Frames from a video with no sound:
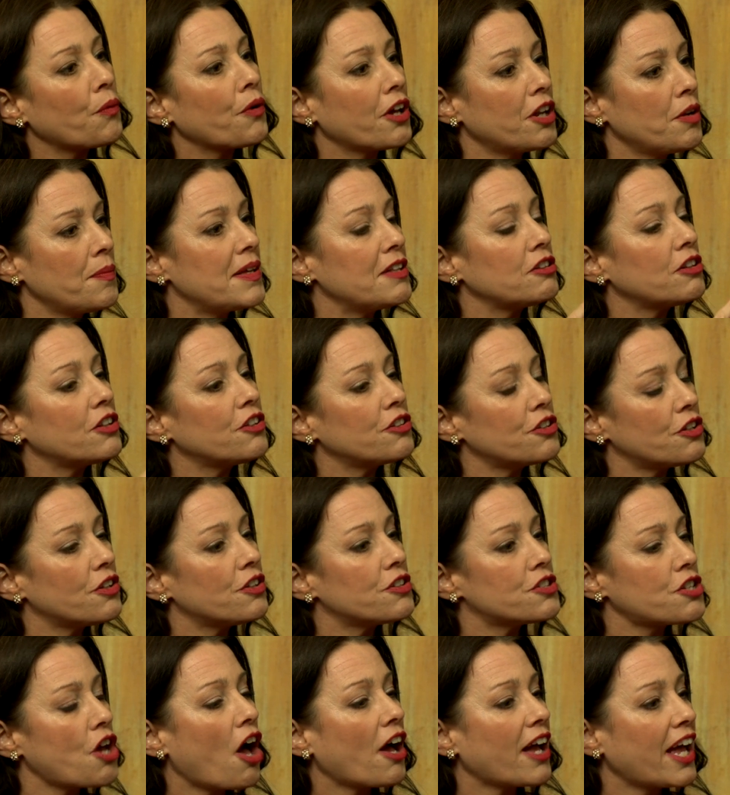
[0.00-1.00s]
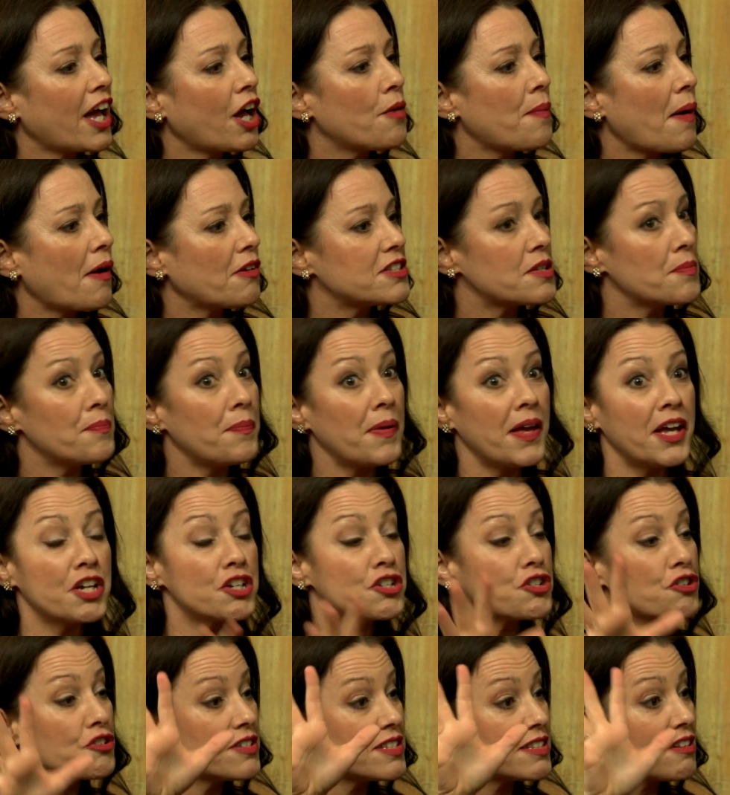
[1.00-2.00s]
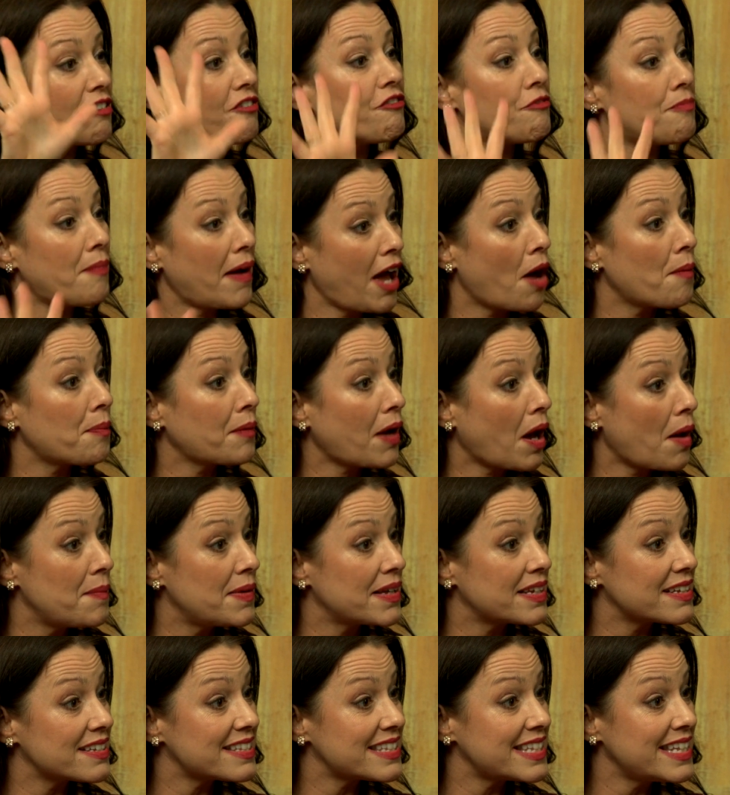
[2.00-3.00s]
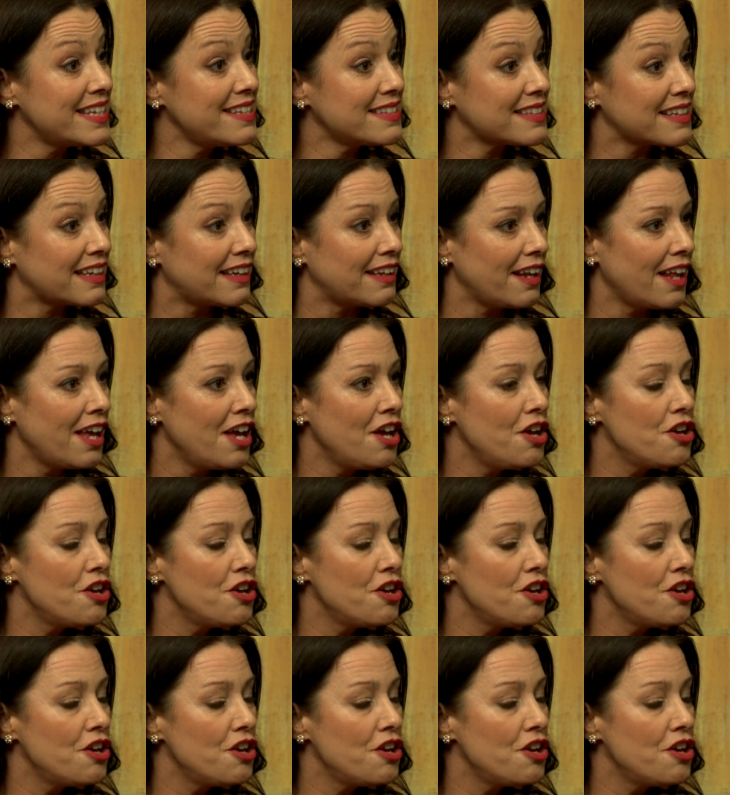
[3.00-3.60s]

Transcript: to be talking about some pictures of my upcoming season.